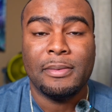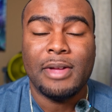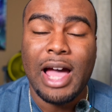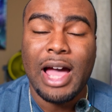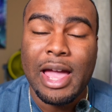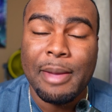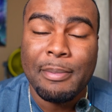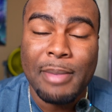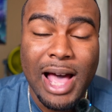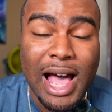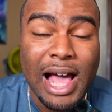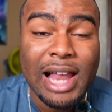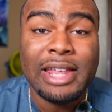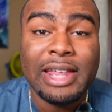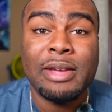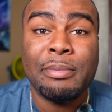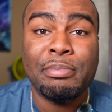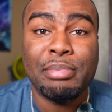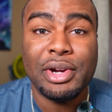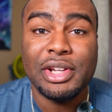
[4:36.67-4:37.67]
I am highly
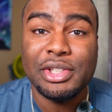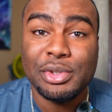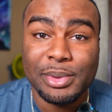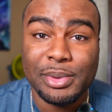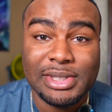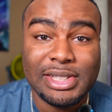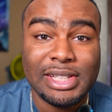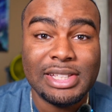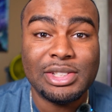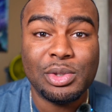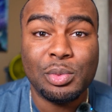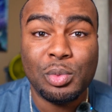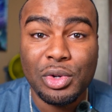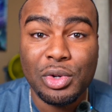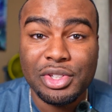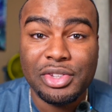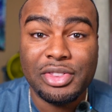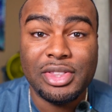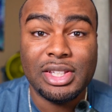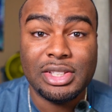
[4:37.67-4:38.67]
impressed with season
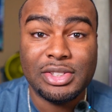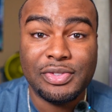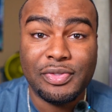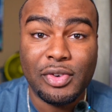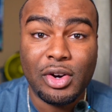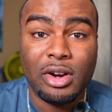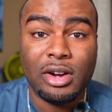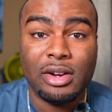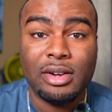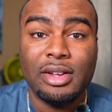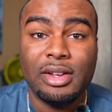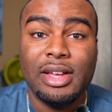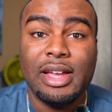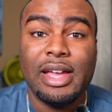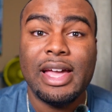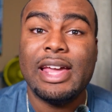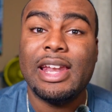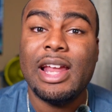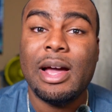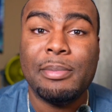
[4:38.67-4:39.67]
1 thus far,
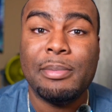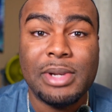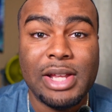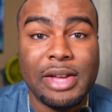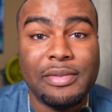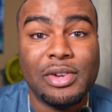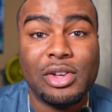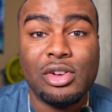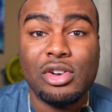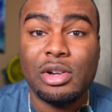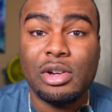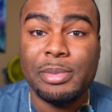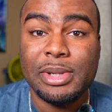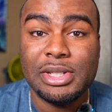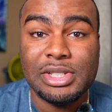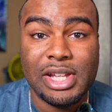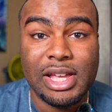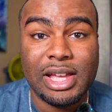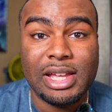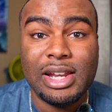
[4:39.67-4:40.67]
and I'm definitely going to be
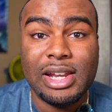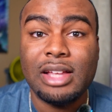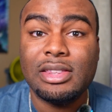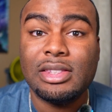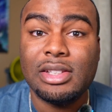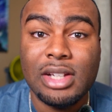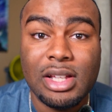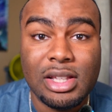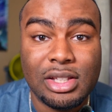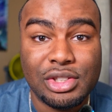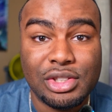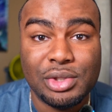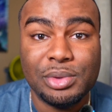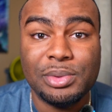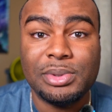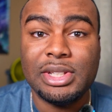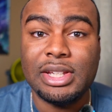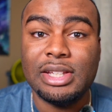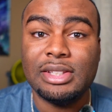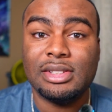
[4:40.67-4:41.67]
checking out the other 2
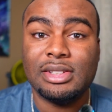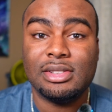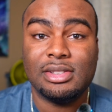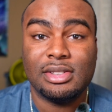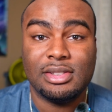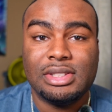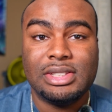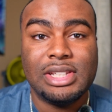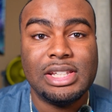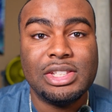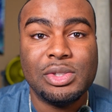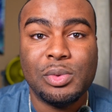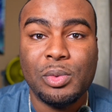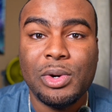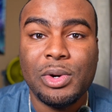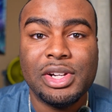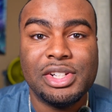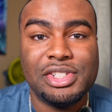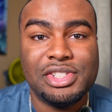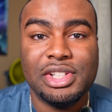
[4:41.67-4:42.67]
seasons. Season
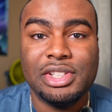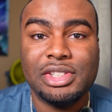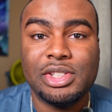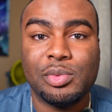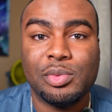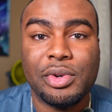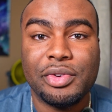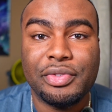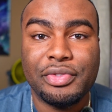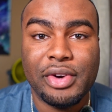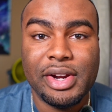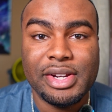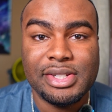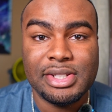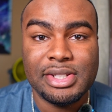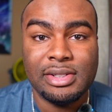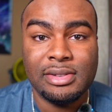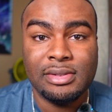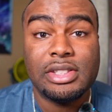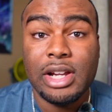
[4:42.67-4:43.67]
1 is just a
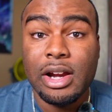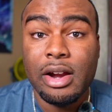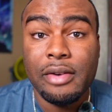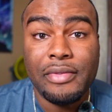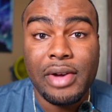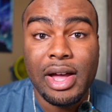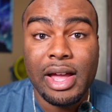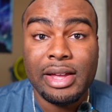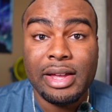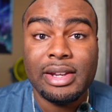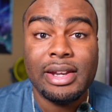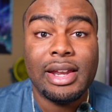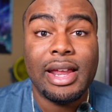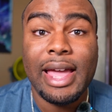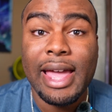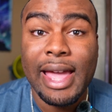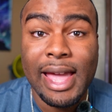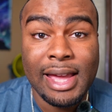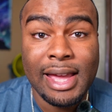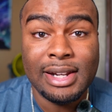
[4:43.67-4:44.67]
refreshing, terrifying,
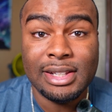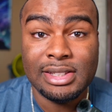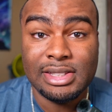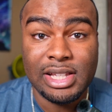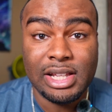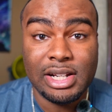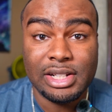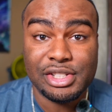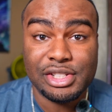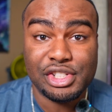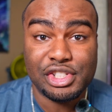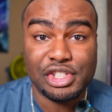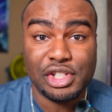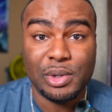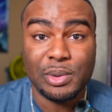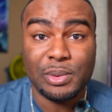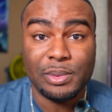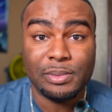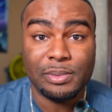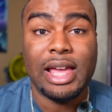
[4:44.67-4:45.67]
and intelligent
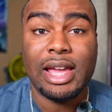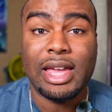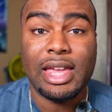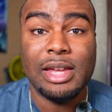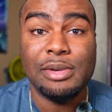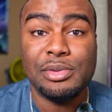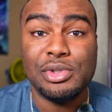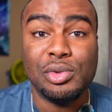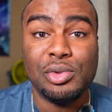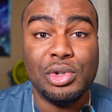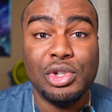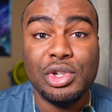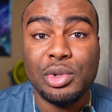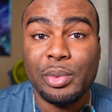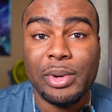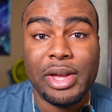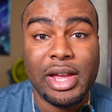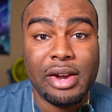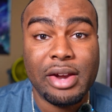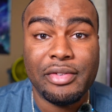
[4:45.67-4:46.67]
show that keeps you hooked
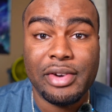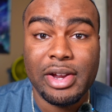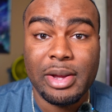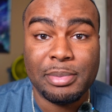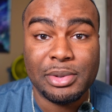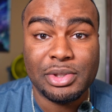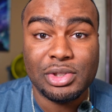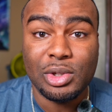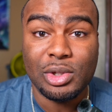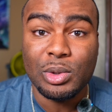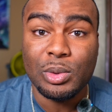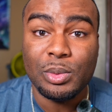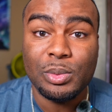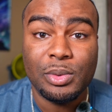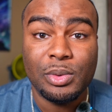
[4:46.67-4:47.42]
with every episode.